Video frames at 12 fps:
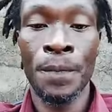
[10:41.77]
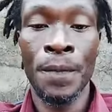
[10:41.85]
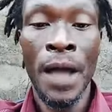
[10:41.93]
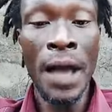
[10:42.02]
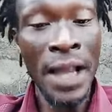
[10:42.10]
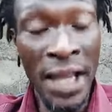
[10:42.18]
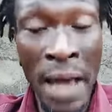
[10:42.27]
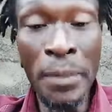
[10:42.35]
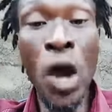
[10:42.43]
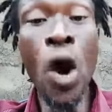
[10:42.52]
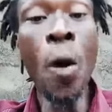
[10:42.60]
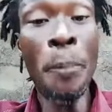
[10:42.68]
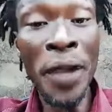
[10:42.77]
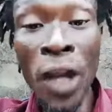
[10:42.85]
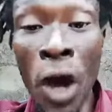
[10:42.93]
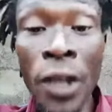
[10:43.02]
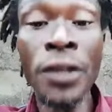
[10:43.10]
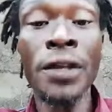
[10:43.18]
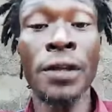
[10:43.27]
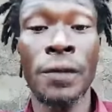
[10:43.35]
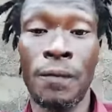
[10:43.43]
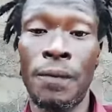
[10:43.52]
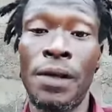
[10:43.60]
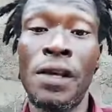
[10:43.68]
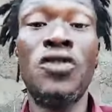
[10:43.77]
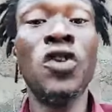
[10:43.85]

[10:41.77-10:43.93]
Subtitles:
And again, my own opinion is